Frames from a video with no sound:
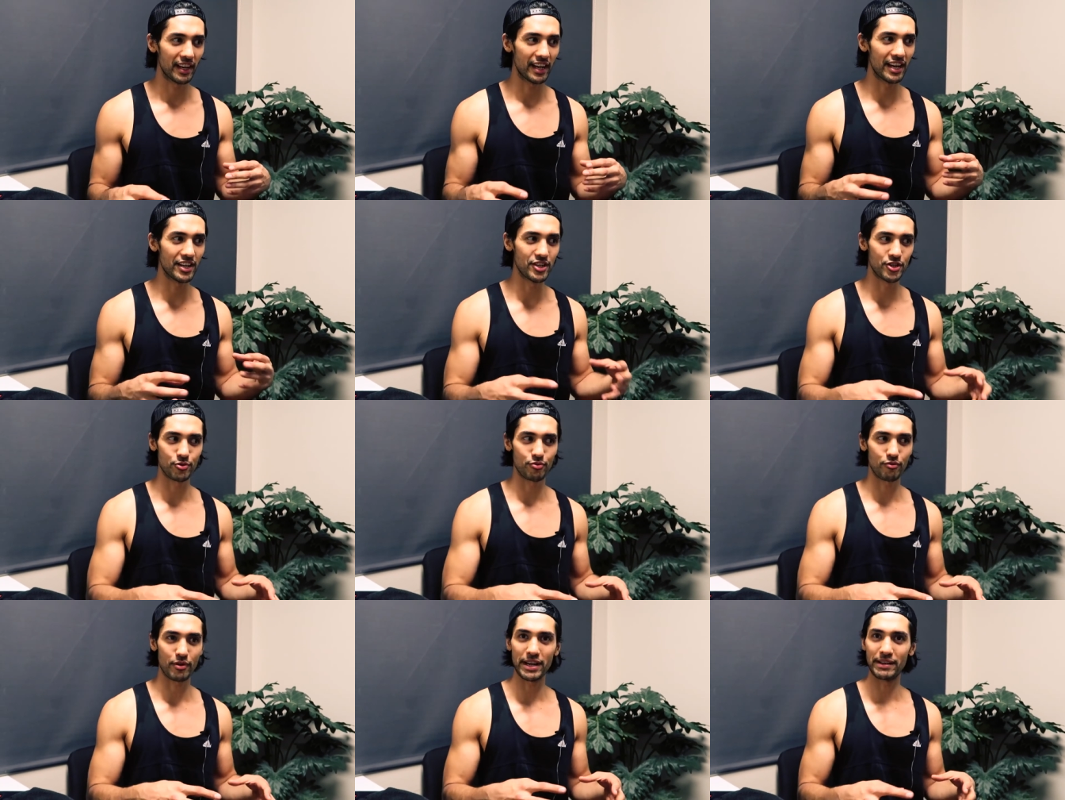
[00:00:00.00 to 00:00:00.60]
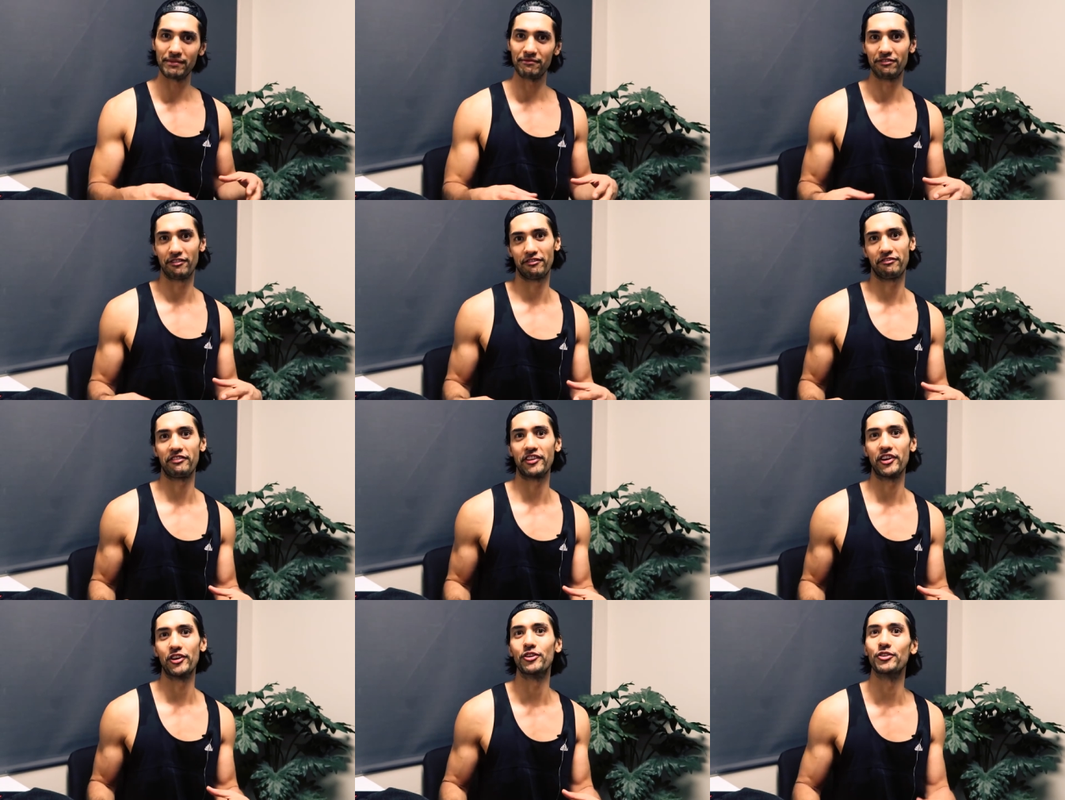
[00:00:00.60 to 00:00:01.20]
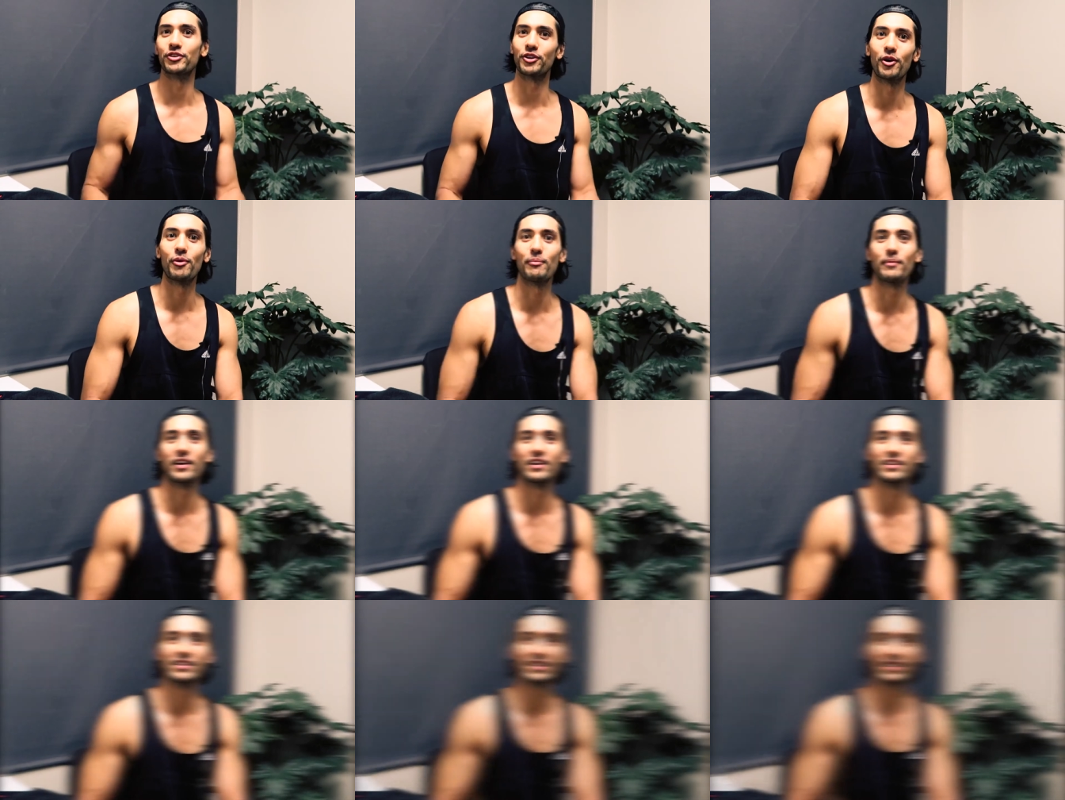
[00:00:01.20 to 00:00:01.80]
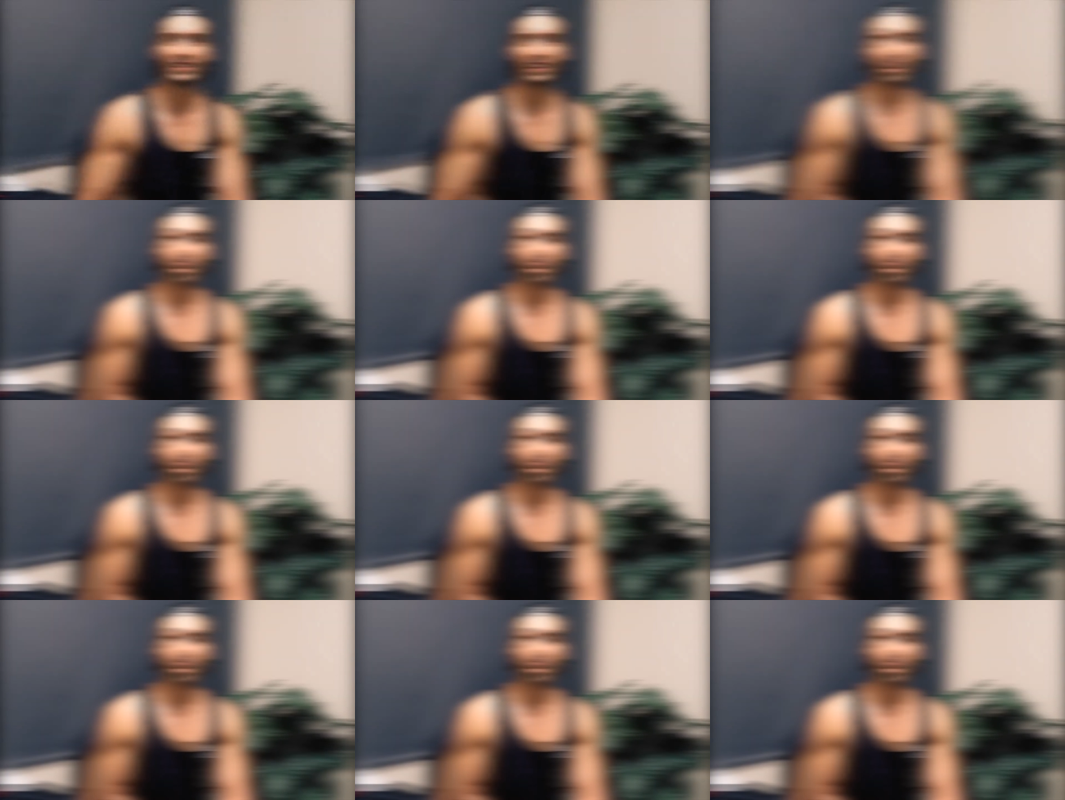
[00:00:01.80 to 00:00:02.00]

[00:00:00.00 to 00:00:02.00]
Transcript: a dream fulfilled almost.